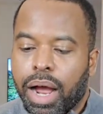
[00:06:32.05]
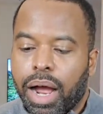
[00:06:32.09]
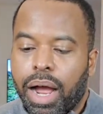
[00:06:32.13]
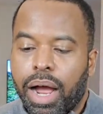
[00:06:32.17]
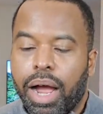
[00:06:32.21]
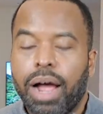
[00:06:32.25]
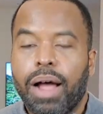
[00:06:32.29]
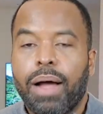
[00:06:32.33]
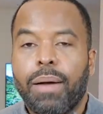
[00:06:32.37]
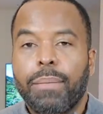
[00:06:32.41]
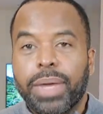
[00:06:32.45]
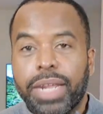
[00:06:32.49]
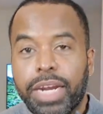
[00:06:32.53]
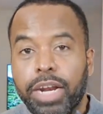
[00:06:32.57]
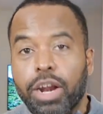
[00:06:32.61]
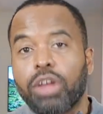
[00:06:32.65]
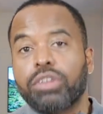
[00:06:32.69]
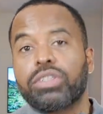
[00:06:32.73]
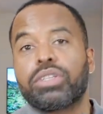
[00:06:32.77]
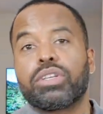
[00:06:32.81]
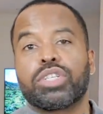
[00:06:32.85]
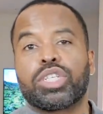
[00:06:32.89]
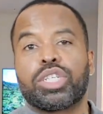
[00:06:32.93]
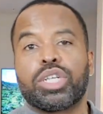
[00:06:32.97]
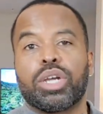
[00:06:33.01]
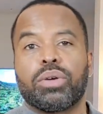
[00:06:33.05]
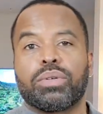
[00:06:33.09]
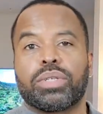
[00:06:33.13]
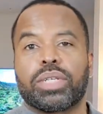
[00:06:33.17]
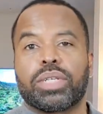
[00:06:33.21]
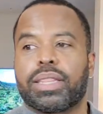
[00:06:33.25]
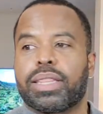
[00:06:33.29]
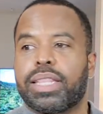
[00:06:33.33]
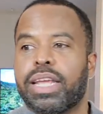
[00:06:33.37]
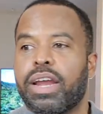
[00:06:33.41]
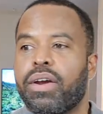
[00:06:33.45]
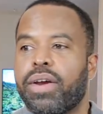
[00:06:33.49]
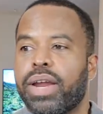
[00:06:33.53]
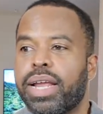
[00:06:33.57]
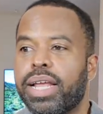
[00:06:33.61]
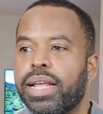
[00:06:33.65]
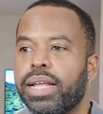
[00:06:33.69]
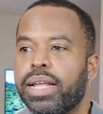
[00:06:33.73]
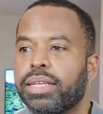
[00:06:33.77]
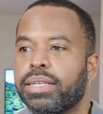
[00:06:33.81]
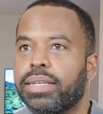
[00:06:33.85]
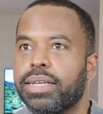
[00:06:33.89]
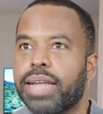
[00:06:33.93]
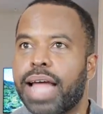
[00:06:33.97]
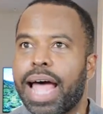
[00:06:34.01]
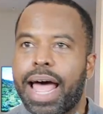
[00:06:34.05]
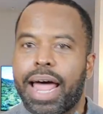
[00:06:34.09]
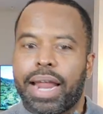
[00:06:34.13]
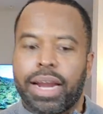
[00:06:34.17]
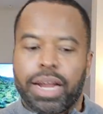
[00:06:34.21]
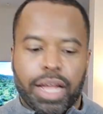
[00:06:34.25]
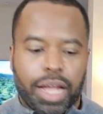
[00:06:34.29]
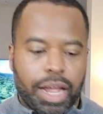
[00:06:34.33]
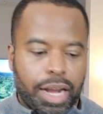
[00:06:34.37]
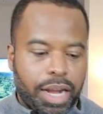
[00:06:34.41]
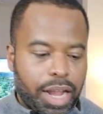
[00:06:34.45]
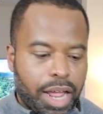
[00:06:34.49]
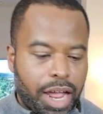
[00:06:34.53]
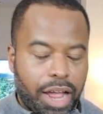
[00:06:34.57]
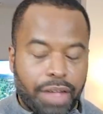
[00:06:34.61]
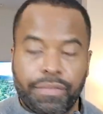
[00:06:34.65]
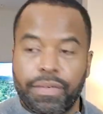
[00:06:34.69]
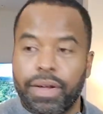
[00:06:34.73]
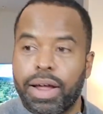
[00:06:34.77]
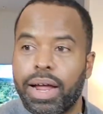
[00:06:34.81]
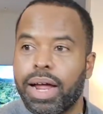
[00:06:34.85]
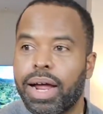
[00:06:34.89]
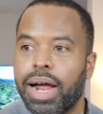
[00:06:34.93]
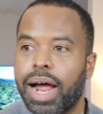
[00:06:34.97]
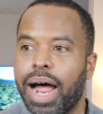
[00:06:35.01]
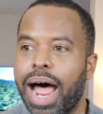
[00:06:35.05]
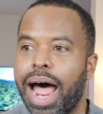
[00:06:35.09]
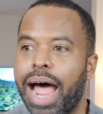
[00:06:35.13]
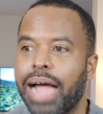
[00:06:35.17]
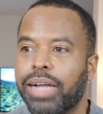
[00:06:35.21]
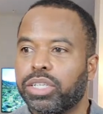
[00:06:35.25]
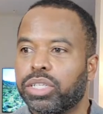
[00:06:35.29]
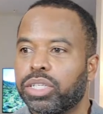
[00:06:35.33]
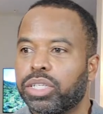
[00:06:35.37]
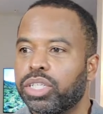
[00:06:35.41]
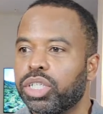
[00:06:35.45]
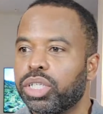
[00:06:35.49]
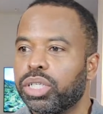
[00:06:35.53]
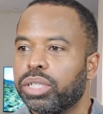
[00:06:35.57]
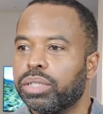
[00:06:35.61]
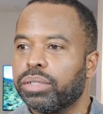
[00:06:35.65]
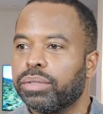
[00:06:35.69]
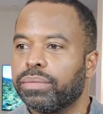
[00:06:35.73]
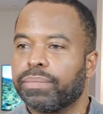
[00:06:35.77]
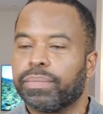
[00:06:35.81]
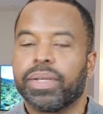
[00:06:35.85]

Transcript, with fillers: Um, and it also shows that there is not enough oxygen.